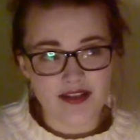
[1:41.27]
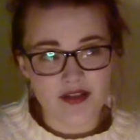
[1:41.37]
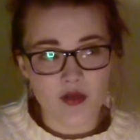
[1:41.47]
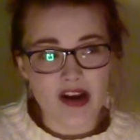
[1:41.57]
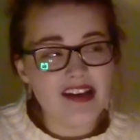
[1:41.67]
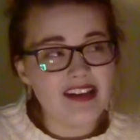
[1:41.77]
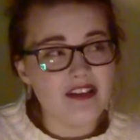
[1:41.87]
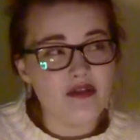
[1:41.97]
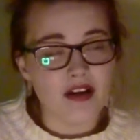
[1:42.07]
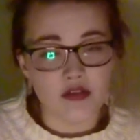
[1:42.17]
to wear it
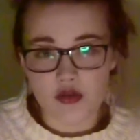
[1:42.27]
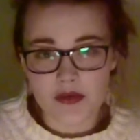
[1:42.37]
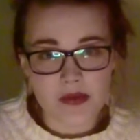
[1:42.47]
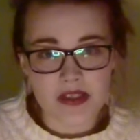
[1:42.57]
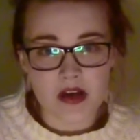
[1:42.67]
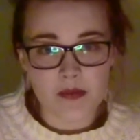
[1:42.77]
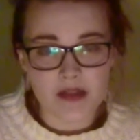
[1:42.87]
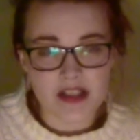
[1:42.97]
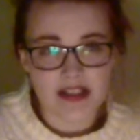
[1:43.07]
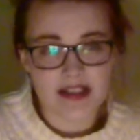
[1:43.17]
around Christmas time
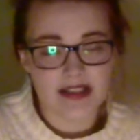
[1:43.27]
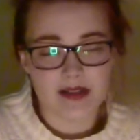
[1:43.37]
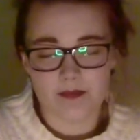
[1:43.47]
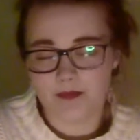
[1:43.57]
is just,